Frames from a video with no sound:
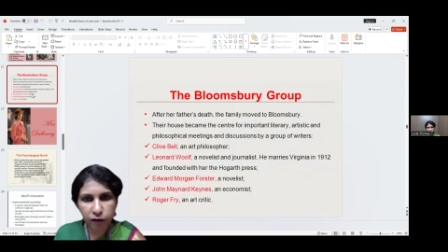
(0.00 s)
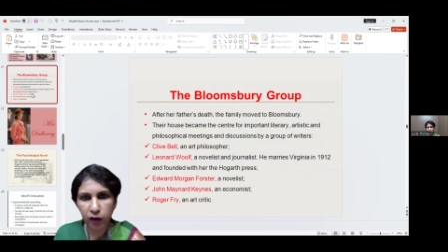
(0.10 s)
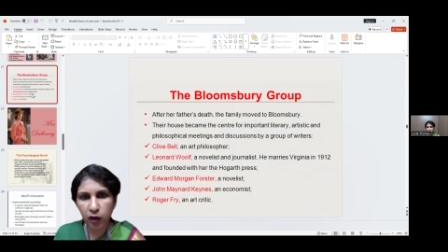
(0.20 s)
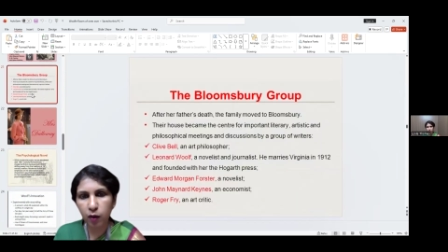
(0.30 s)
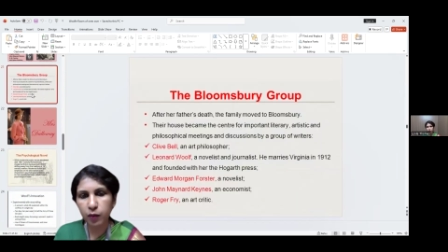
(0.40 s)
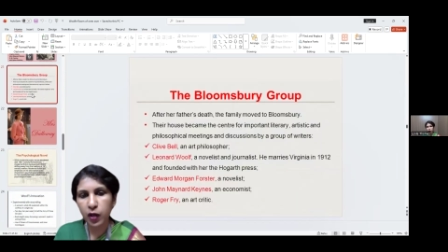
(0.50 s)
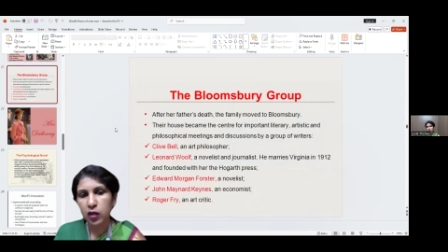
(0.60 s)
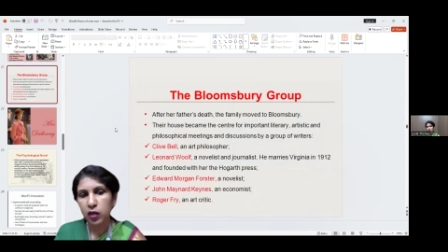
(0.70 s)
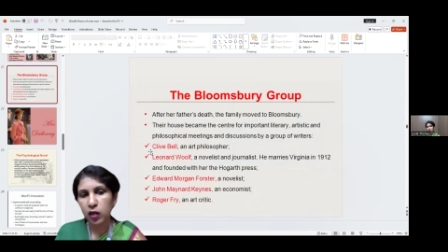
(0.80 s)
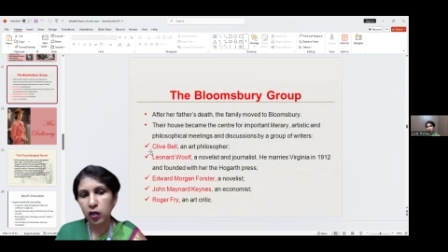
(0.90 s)
from
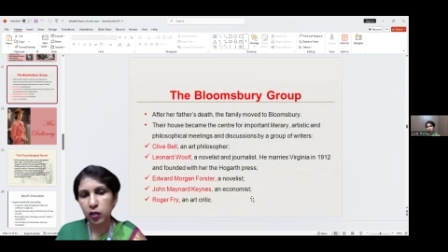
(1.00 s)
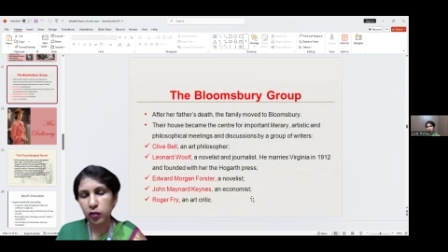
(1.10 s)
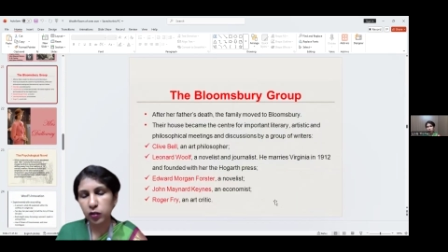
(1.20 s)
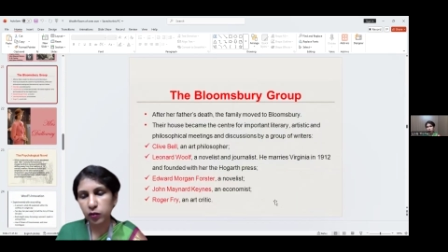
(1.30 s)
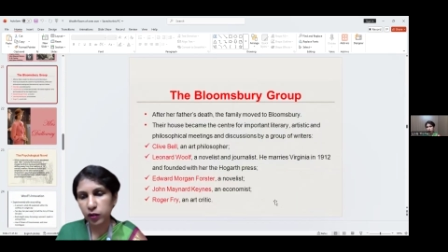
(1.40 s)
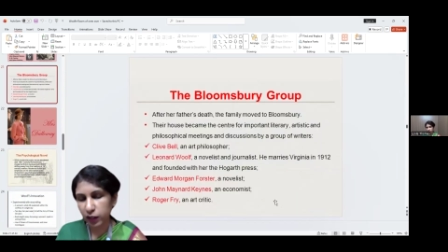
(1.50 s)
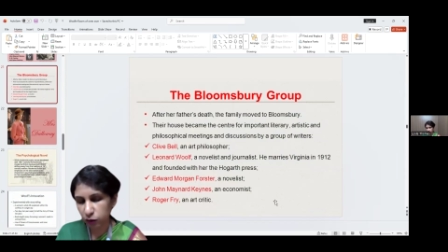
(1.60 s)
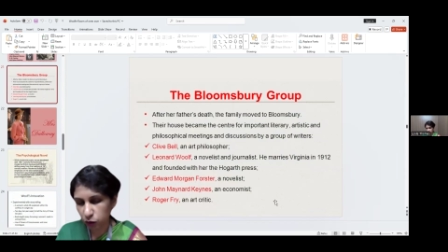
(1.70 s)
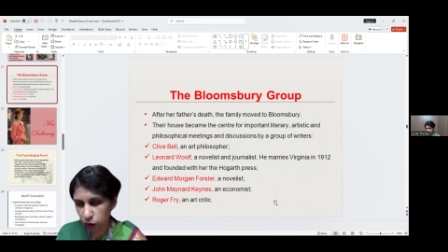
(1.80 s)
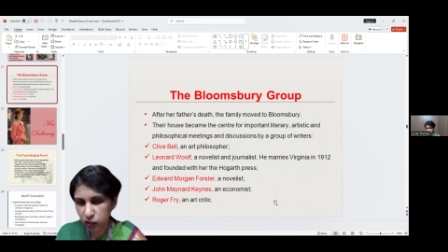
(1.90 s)

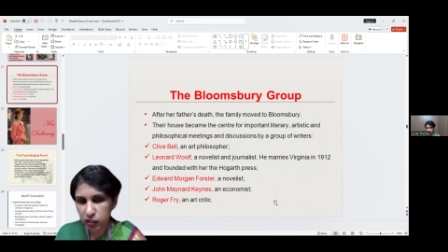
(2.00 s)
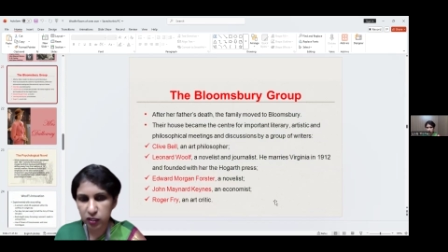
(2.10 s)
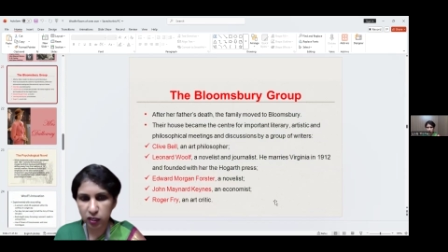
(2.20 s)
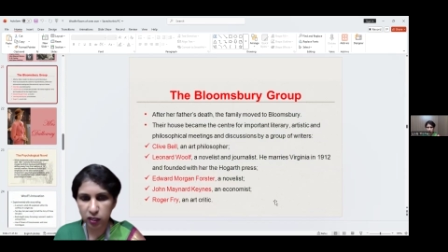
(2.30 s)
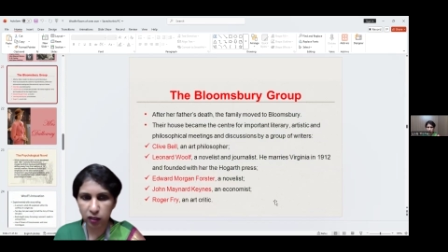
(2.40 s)
those